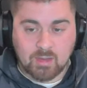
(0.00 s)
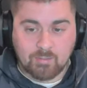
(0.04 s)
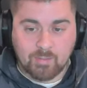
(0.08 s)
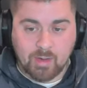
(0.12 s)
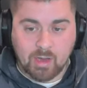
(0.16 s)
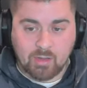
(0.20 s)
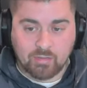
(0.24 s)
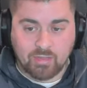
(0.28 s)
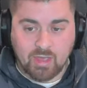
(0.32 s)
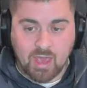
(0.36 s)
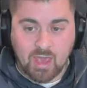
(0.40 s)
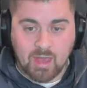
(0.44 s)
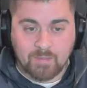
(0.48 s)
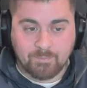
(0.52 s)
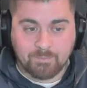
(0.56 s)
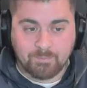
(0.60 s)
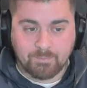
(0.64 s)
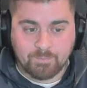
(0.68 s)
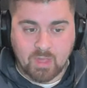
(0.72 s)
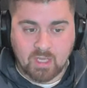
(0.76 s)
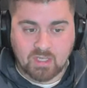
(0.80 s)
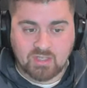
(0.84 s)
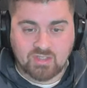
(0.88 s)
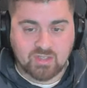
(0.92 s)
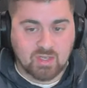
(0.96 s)
about that,
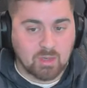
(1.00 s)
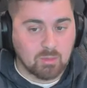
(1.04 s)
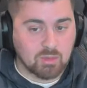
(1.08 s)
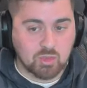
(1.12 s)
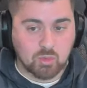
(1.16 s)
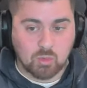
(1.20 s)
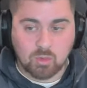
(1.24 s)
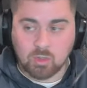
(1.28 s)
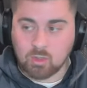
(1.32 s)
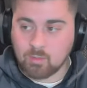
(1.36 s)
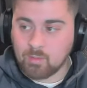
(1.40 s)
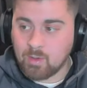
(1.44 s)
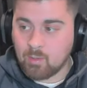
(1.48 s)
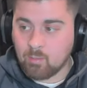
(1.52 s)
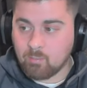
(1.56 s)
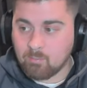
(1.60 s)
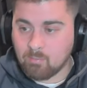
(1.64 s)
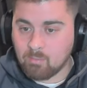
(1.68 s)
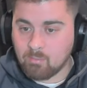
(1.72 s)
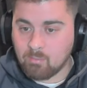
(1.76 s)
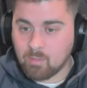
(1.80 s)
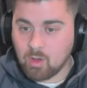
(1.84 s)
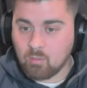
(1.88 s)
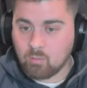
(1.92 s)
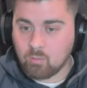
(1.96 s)
and say what you will about
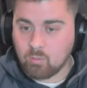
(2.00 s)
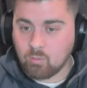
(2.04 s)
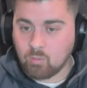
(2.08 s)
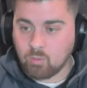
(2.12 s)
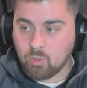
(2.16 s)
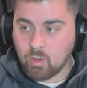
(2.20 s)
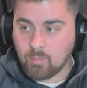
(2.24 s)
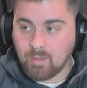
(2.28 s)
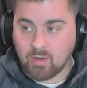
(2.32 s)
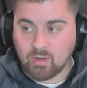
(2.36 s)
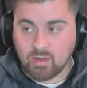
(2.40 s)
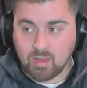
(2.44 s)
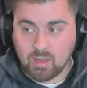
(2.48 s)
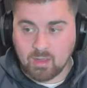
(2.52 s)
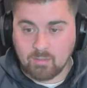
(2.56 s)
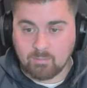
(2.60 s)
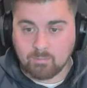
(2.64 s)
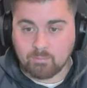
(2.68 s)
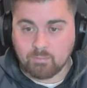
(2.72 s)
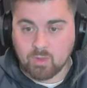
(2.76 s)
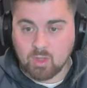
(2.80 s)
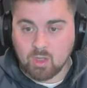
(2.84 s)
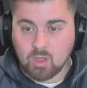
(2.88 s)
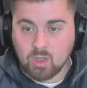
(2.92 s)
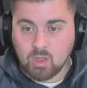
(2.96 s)
uh, about him,